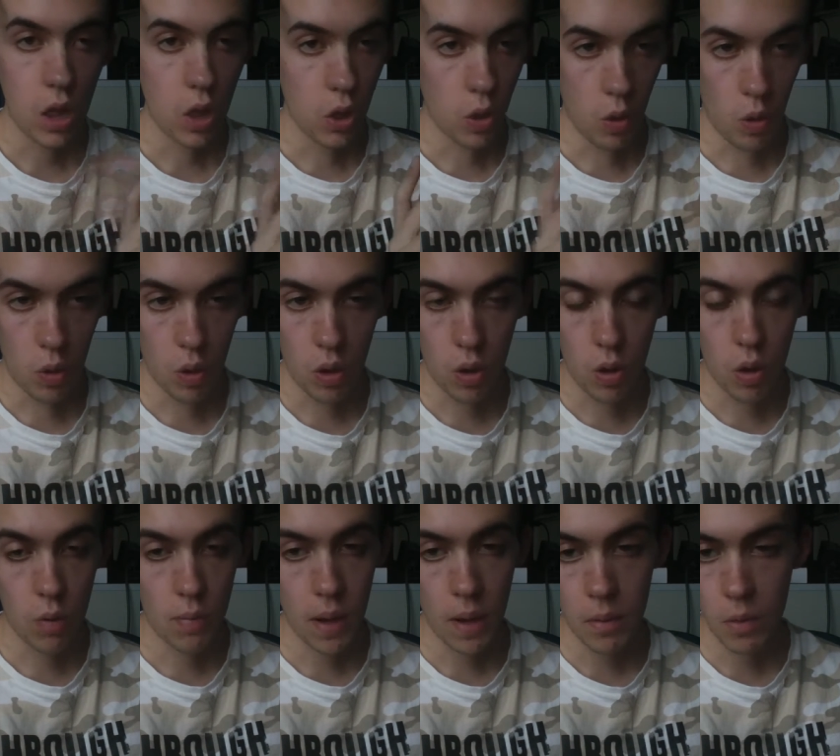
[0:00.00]
Laura,
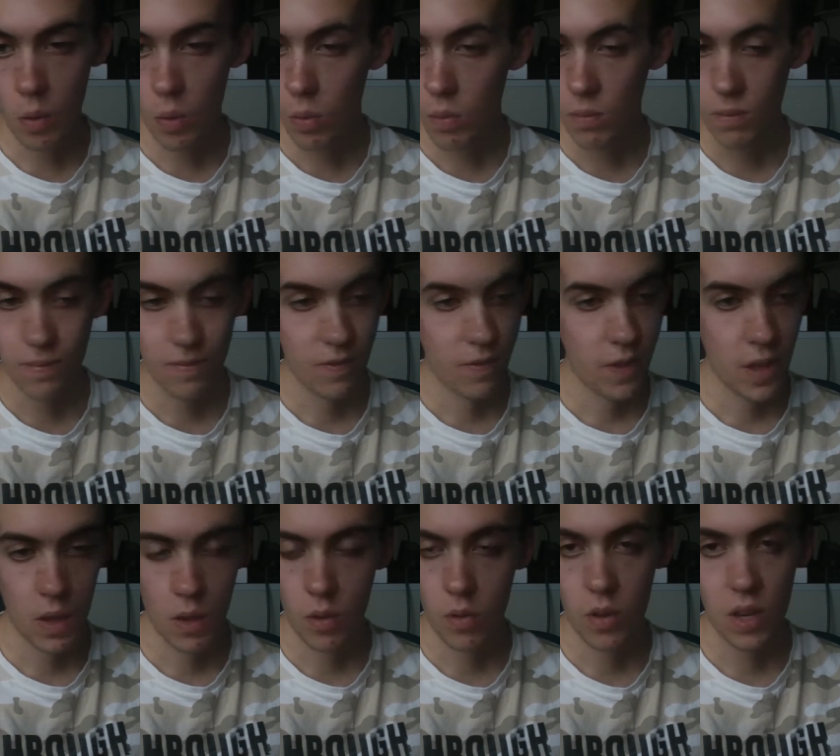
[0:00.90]
Laura Bell,
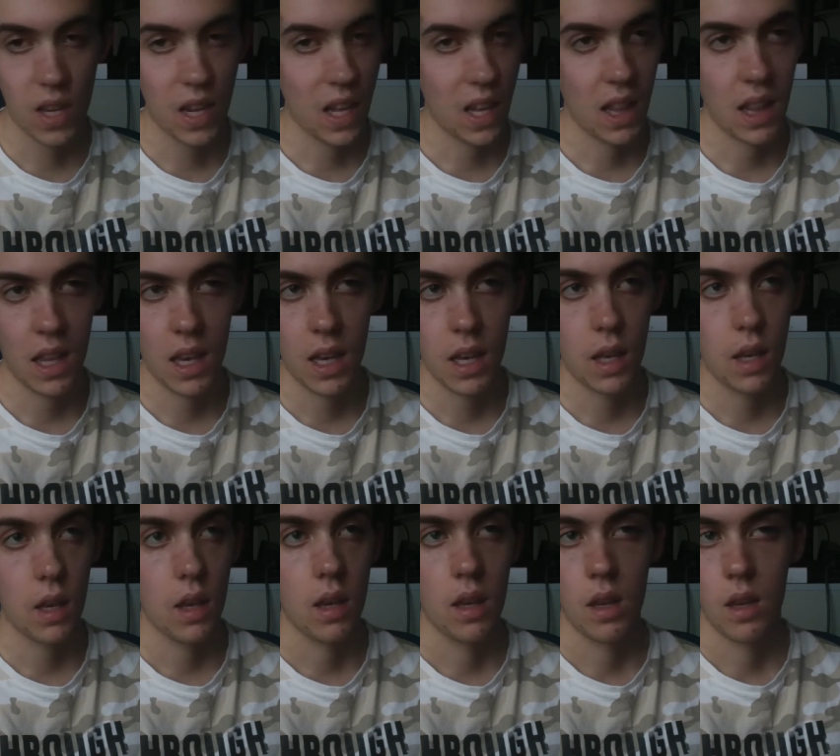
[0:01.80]
Philip Green,
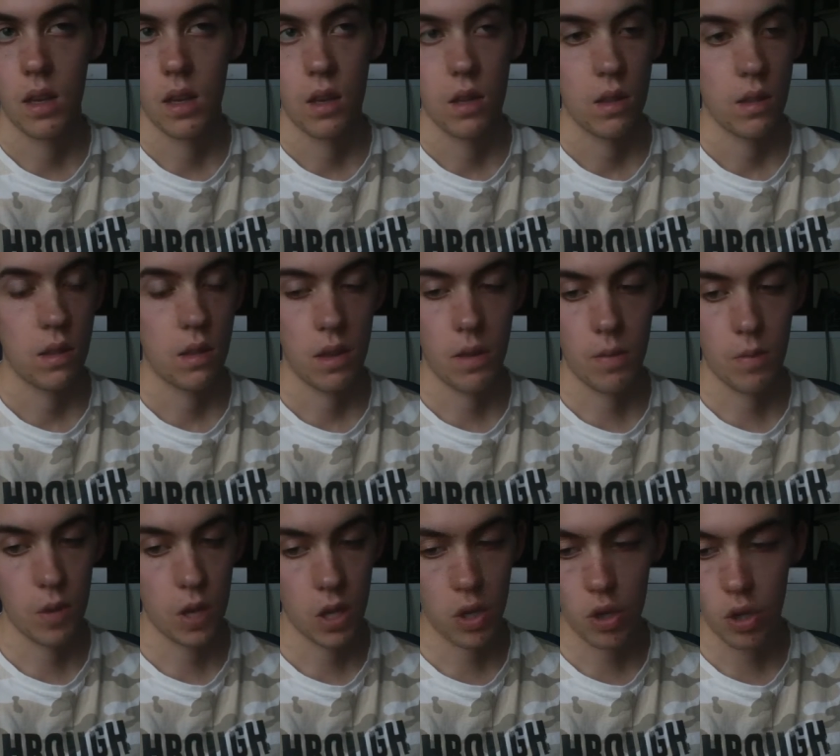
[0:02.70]
Hanalei, they're
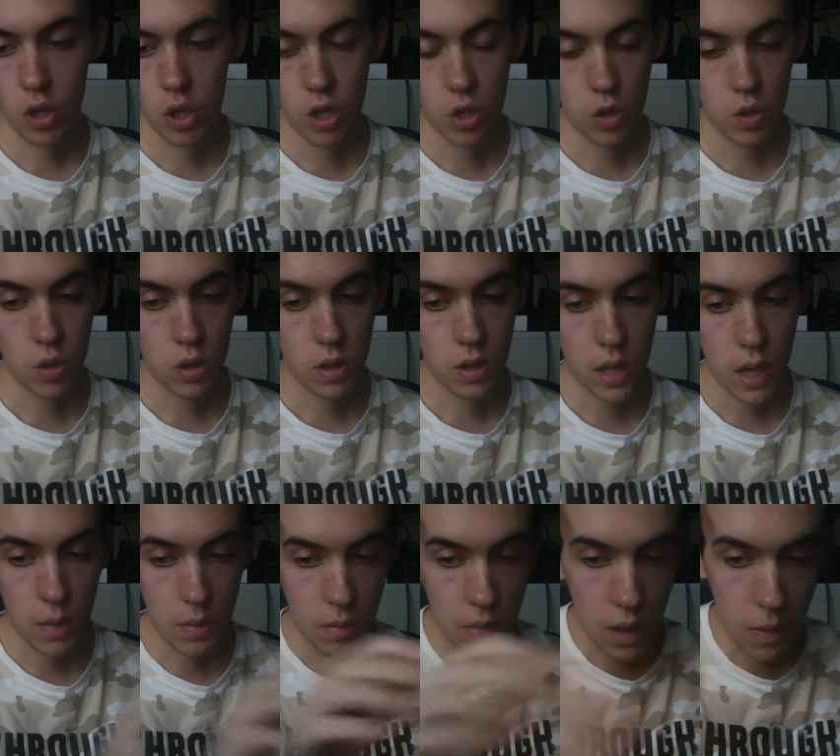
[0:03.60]
really good, you should subscribe to
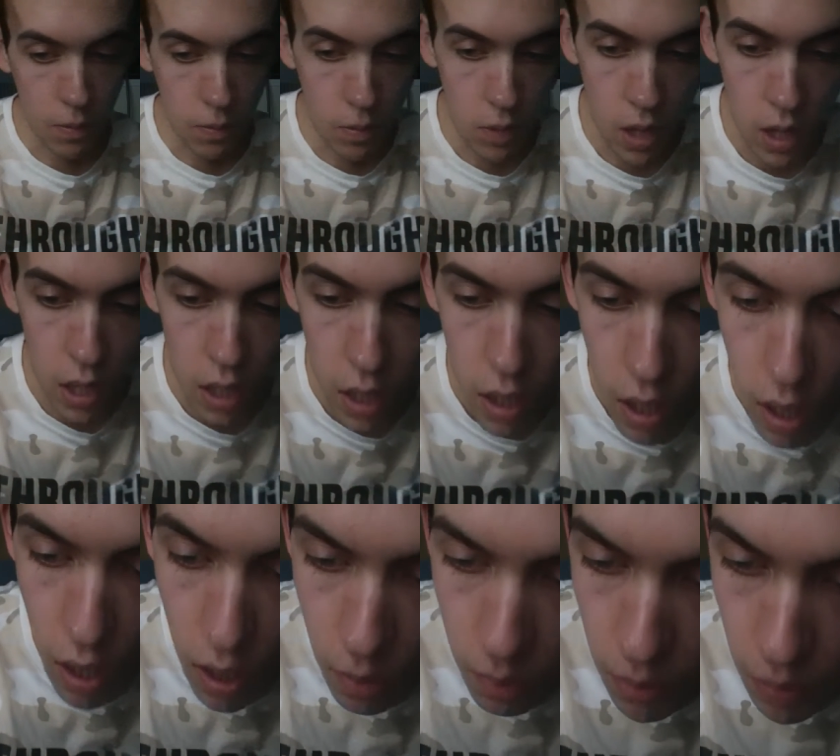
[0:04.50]
them, they're really
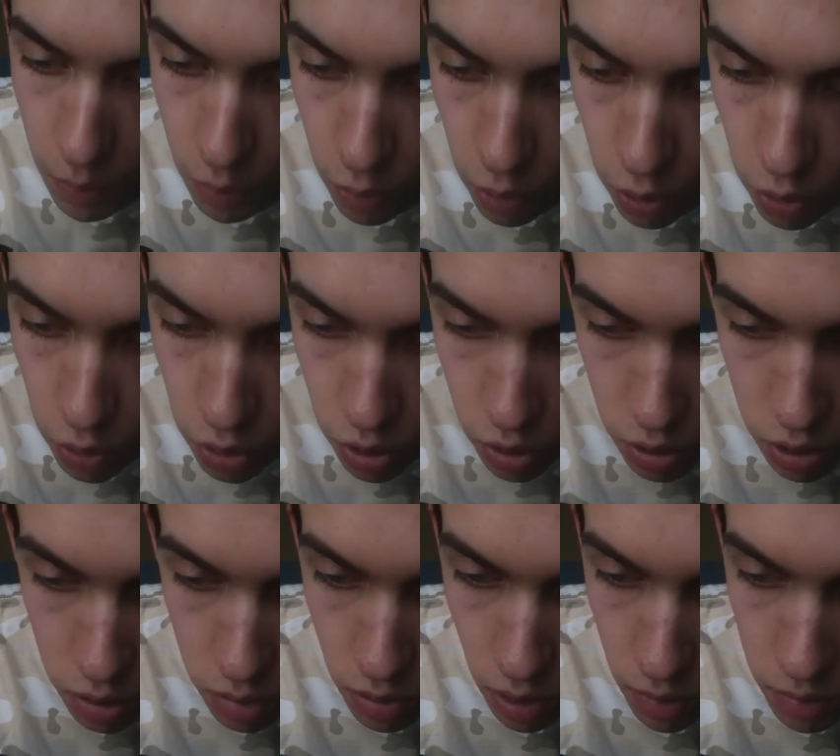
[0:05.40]
people you should
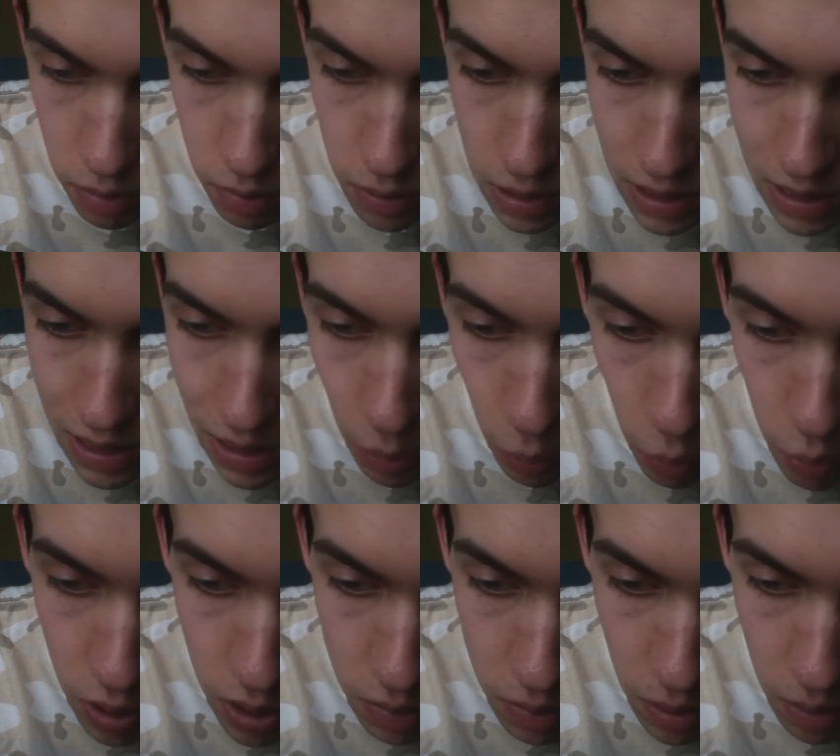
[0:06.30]
subscribe to, because the,
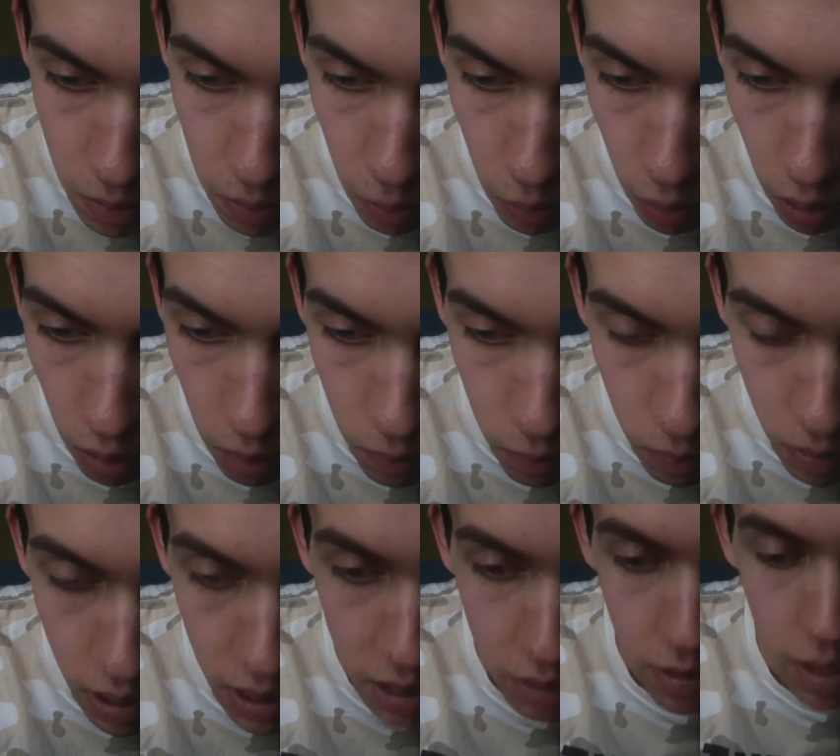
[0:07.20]
all these people are
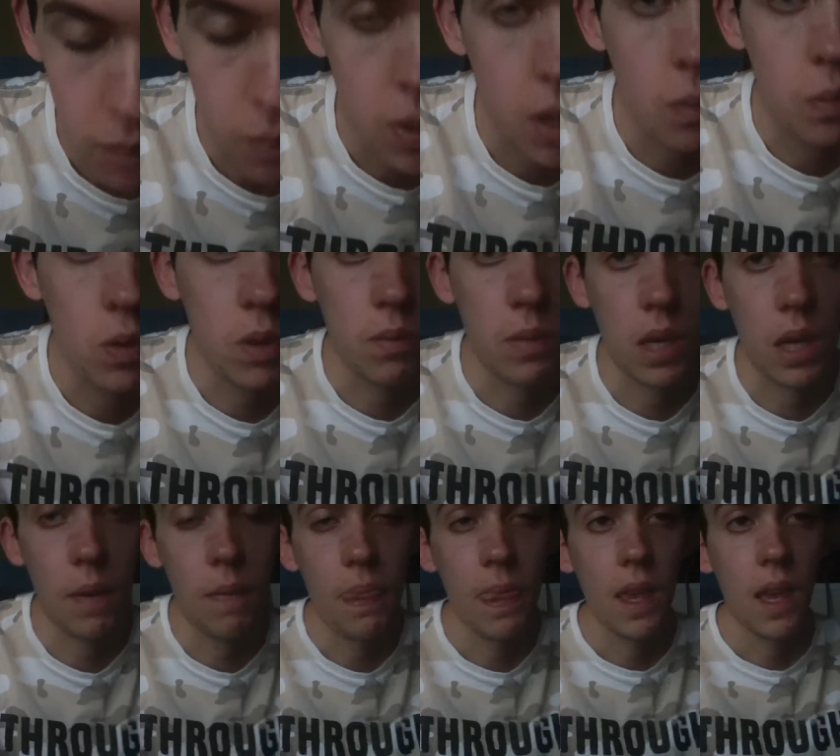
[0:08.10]
really great people to
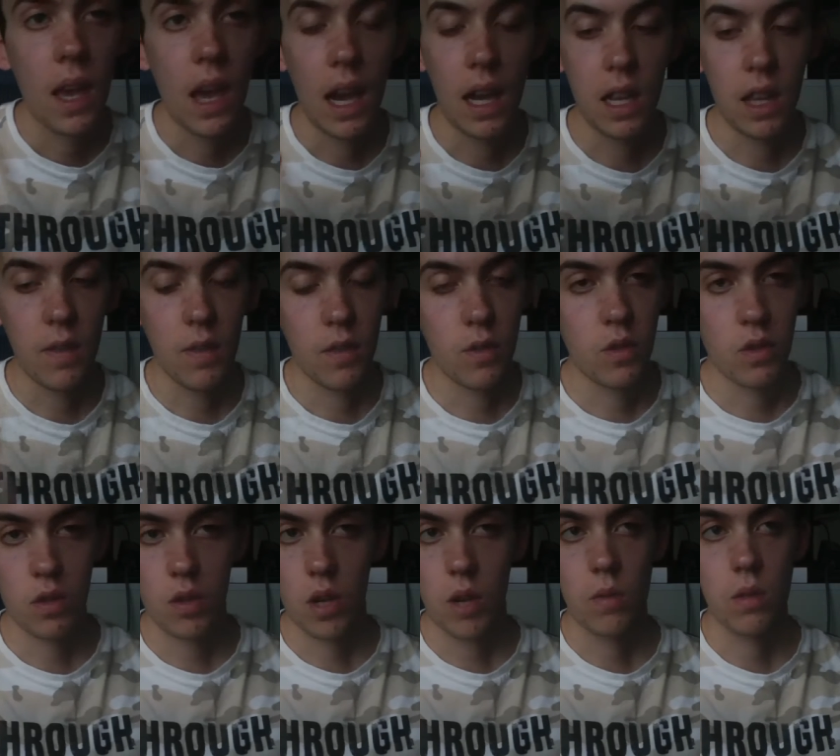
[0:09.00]
meet, and even if you
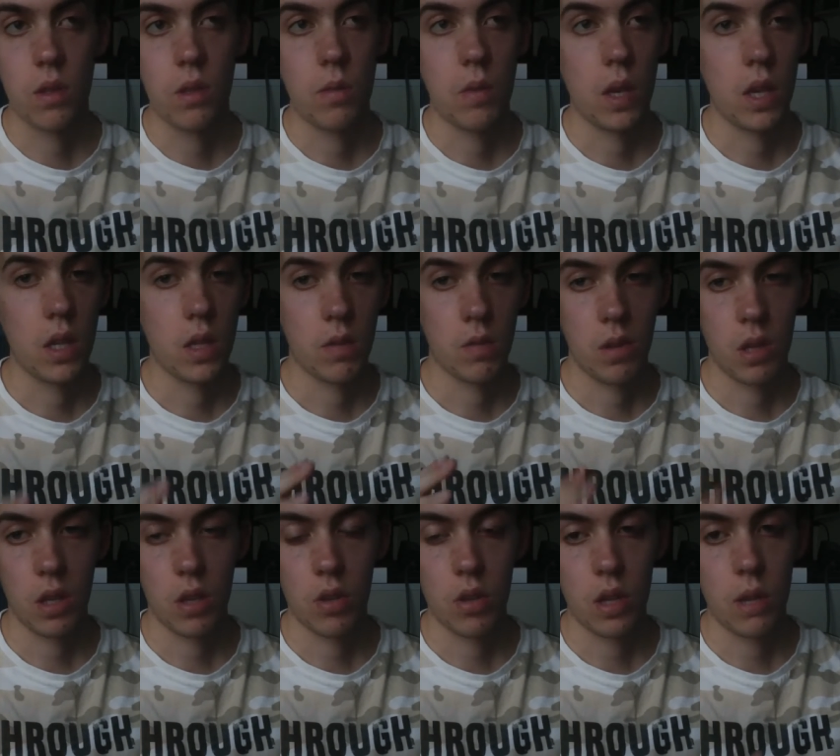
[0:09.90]
subscribe to them, it's
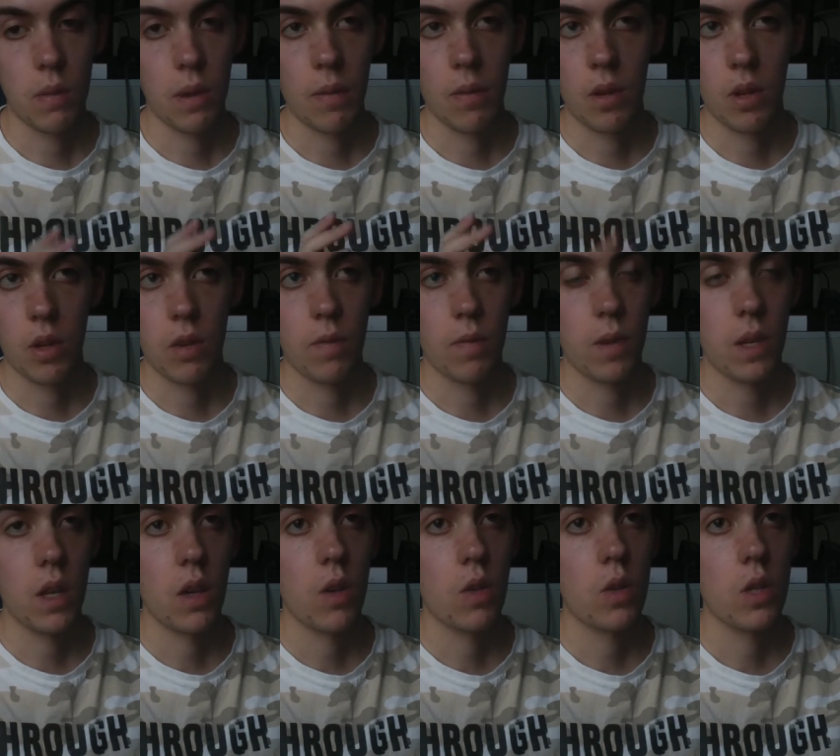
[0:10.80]
really good, they make really good
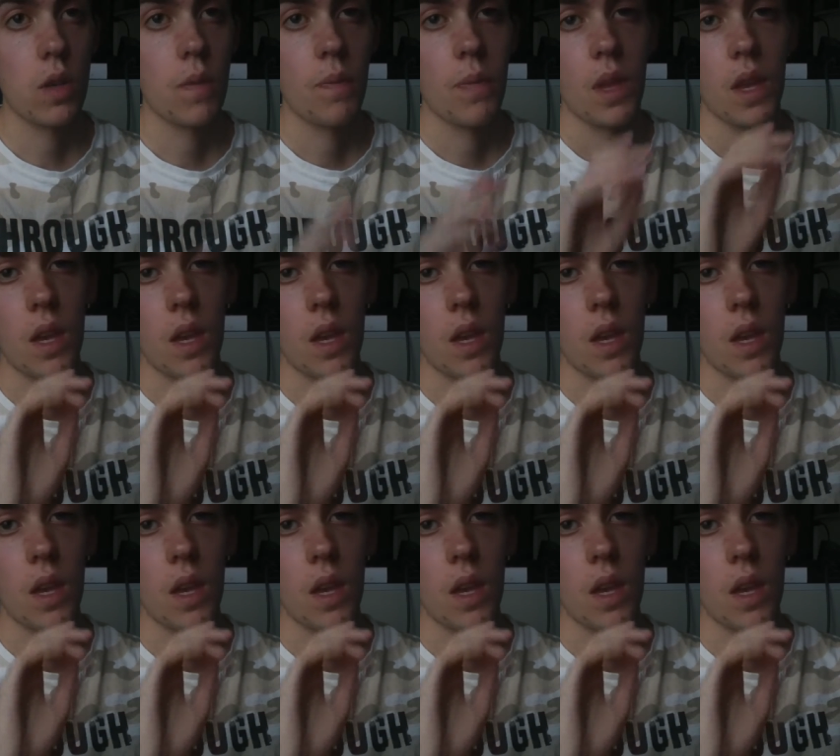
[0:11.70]
videos,